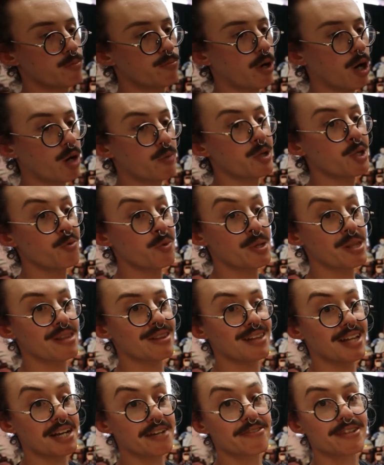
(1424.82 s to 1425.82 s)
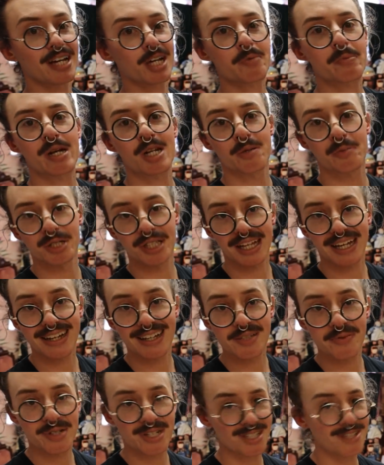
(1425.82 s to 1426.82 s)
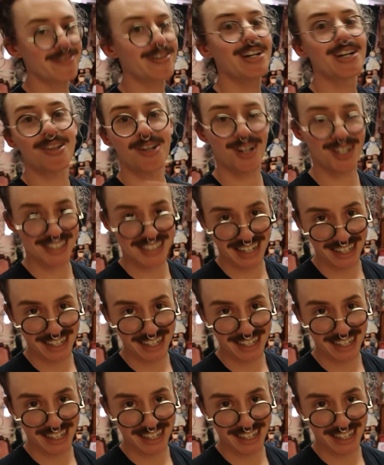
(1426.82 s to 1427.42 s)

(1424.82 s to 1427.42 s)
Barbie with Lifelike Bendable Legs, which is a very long